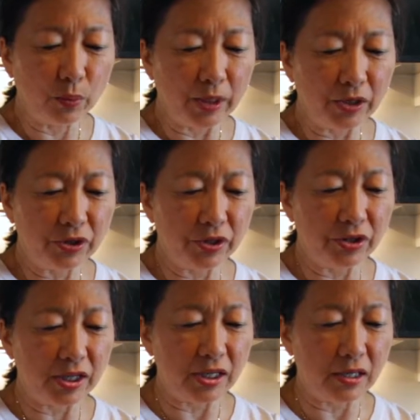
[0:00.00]
with
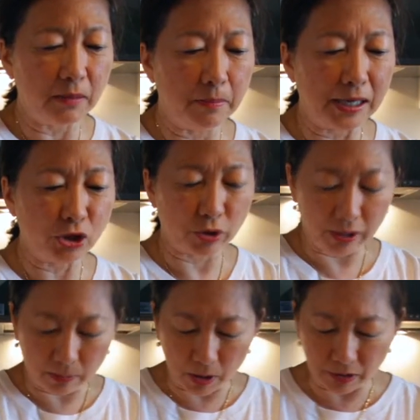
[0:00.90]
the bok choy at
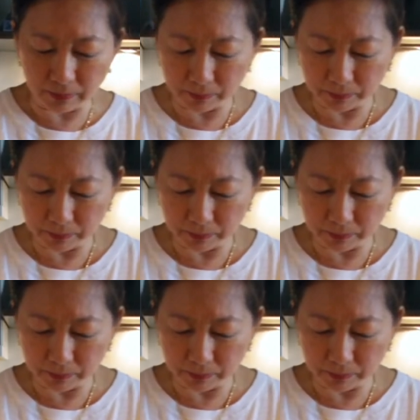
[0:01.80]
the bottom.